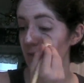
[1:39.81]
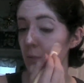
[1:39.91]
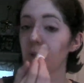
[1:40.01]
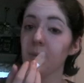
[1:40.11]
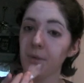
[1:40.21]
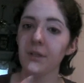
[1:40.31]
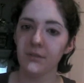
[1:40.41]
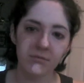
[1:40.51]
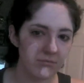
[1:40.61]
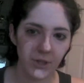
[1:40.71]
we're going to
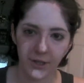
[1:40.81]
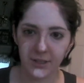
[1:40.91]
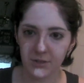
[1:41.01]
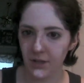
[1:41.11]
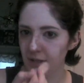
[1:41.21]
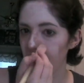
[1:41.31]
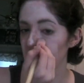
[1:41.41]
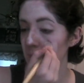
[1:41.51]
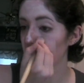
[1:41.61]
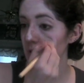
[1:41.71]
put darkness around the
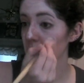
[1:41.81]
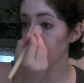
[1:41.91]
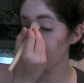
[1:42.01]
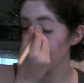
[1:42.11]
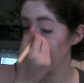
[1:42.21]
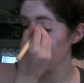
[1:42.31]
eyes, but we just want